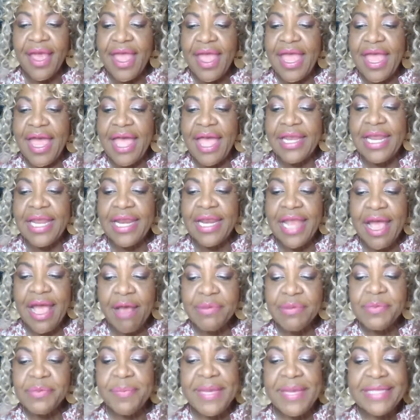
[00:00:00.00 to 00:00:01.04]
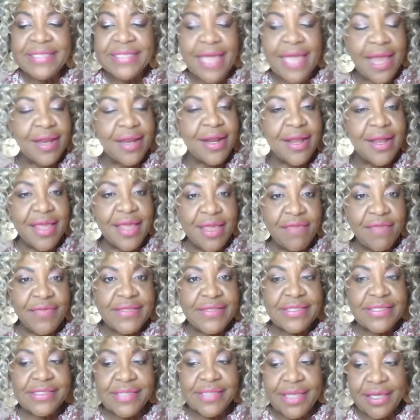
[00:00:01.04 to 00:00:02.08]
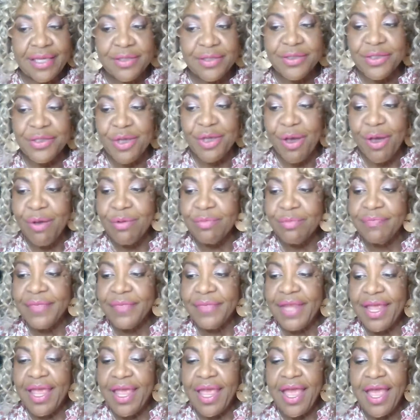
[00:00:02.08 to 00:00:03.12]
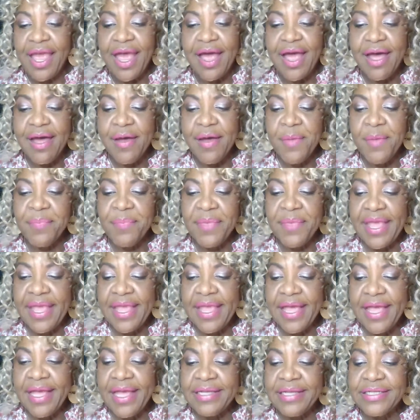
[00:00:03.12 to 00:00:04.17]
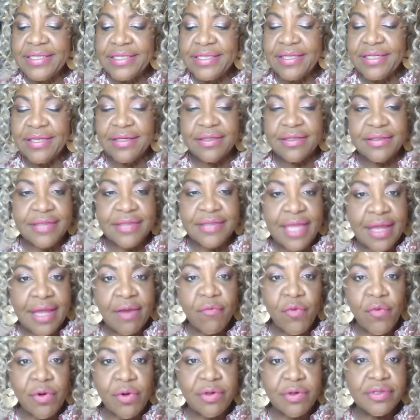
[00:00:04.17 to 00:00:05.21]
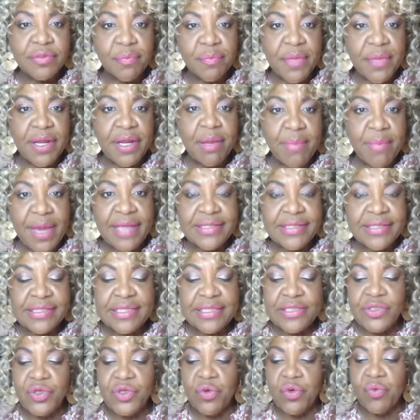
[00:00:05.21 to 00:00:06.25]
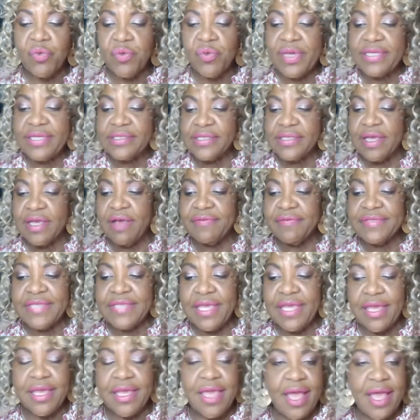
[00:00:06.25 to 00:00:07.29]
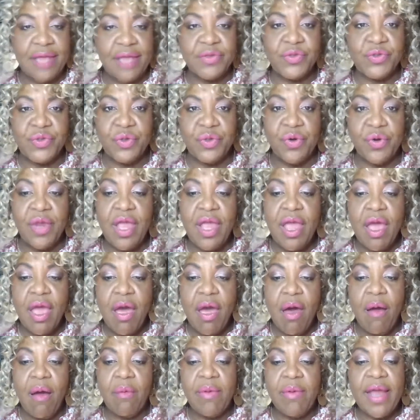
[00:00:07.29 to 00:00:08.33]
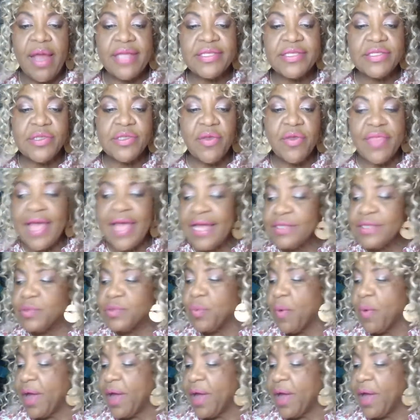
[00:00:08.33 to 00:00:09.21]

and it helps maintain an even skin tone. Um, and then of course minimizes your risk of skin cancer. All right, so that's